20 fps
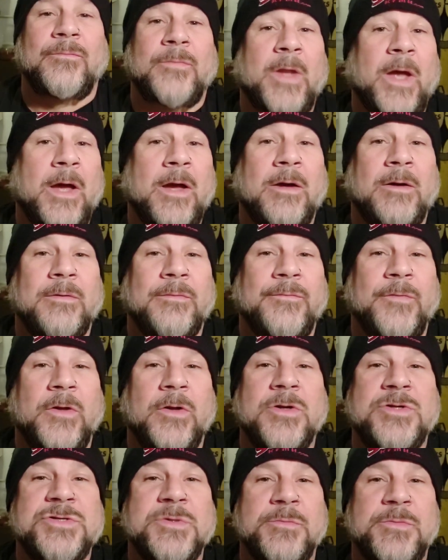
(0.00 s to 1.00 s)
Now,
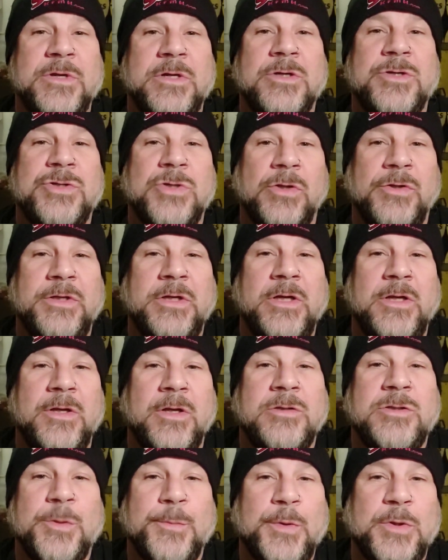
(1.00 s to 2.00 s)
here's some things you'll
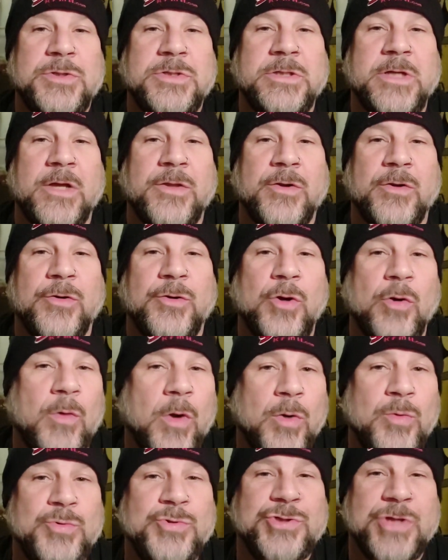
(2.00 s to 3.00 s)
need to put together
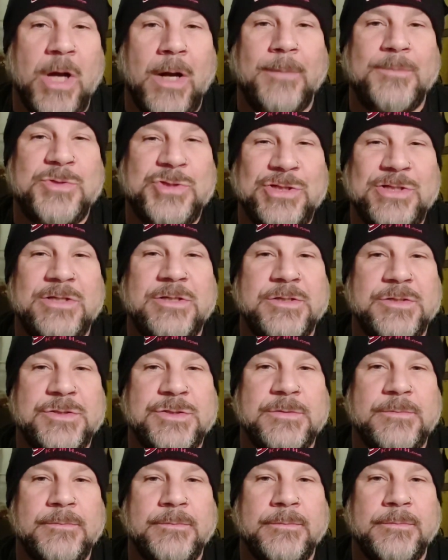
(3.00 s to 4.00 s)
your own chopped
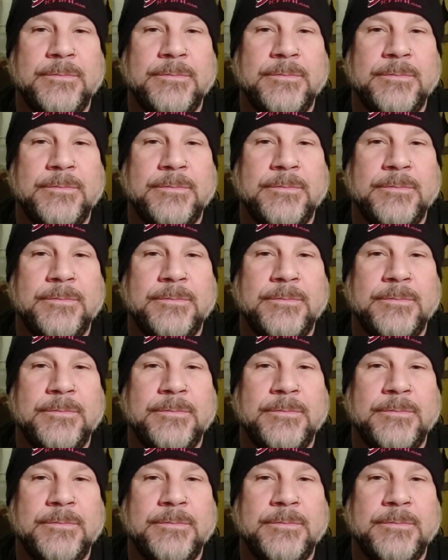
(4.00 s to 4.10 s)
cheese.